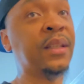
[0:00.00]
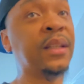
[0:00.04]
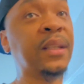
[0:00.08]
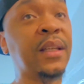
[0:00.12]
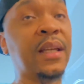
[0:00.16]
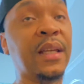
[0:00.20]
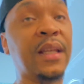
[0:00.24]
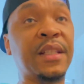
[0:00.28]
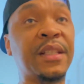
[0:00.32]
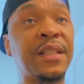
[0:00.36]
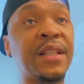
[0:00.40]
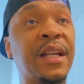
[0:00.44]

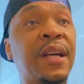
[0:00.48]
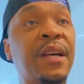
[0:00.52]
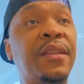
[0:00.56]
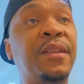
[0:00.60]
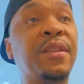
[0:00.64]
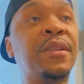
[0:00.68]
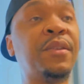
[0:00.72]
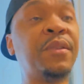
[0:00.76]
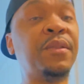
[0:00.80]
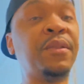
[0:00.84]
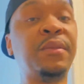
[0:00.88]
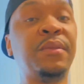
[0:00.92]
as y'all
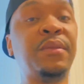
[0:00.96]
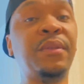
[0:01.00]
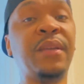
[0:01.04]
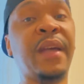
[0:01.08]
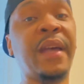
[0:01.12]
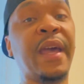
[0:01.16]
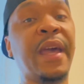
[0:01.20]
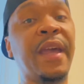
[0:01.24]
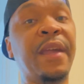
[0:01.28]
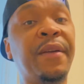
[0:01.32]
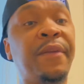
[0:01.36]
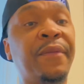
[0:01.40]
know,
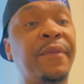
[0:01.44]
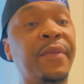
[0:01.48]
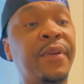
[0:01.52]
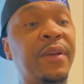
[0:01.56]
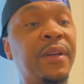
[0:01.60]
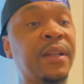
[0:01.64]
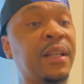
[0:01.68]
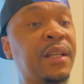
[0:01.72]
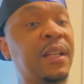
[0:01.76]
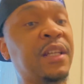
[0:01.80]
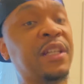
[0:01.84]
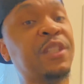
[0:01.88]

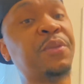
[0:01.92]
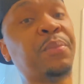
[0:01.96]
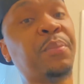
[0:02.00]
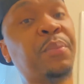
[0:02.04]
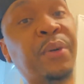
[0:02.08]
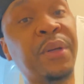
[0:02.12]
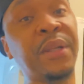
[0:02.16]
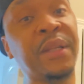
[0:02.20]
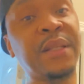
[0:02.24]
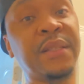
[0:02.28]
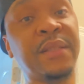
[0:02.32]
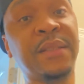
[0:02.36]
Averitt
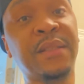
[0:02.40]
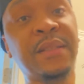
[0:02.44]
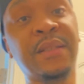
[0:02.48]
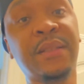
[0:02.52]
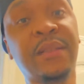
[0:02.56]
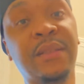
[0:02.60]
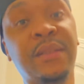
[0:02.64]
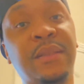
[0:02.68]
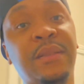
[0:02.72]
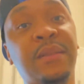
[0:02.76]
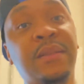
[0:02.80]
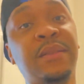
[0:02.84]
Express
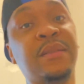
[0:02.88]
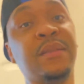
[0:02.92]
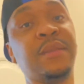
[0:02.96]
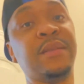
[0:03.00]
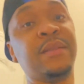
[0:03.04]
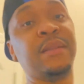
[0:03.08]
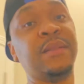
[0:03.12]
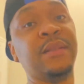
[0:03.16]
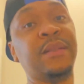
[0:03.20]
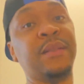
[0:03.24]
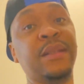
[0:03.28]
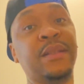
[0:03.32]

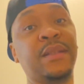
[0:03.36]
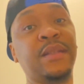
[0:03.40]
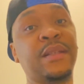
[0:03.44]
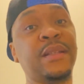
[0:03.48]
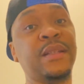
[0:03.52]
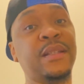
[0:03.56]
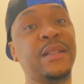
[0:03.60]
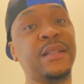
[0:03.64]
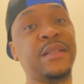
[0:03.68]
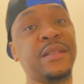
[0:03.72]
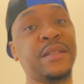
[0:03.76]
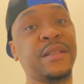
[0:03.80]

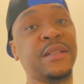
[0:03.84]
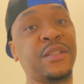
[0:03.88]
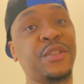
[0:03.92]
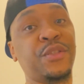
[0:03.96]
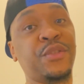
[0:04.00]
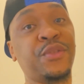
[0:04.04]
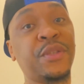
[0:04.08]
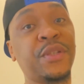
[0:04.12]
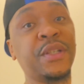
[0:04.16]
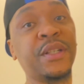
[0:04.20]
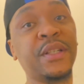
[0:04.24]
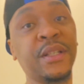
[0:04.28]
is a
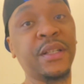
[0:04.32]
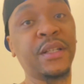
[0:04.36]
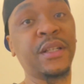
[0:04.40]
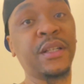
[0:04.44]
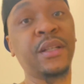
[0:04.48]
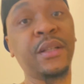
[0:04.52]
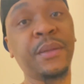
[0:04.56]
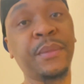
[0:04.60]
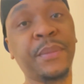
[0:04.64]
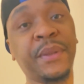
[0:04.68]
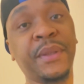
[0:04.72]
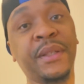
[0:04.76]
trucking
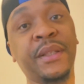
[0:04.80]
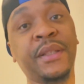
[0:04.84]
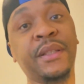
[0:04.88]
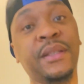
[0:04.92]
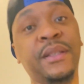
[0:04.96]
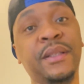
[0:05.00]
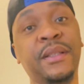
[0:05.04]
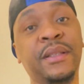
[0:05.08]
company.